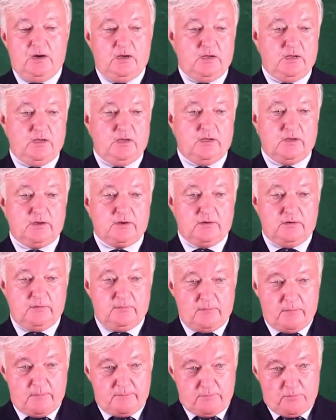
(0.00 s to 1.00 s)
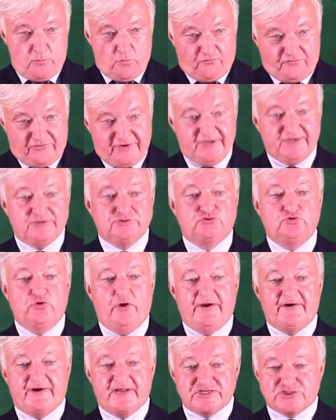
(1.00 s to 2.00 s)
via
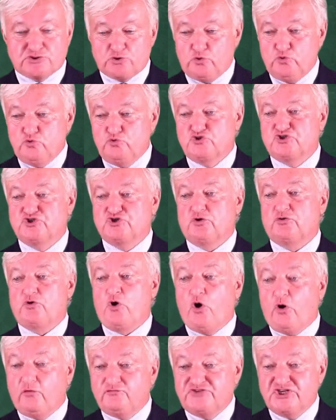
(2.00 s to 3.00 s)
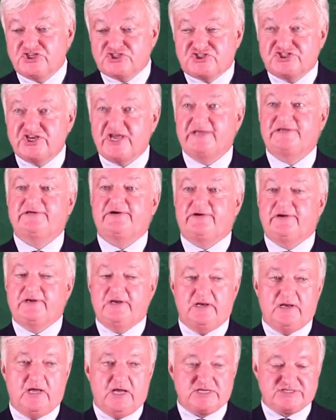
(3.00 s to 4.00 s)
a resolution of the
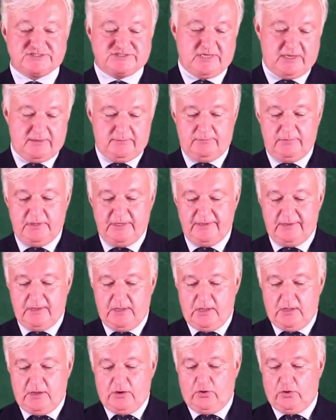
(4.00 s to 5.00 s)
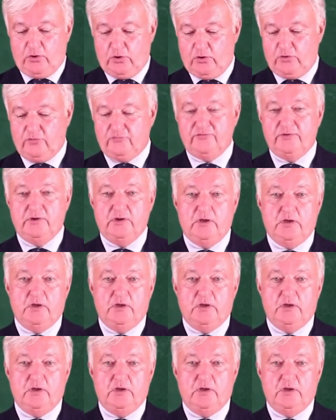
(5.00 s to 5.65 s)
General Assembly of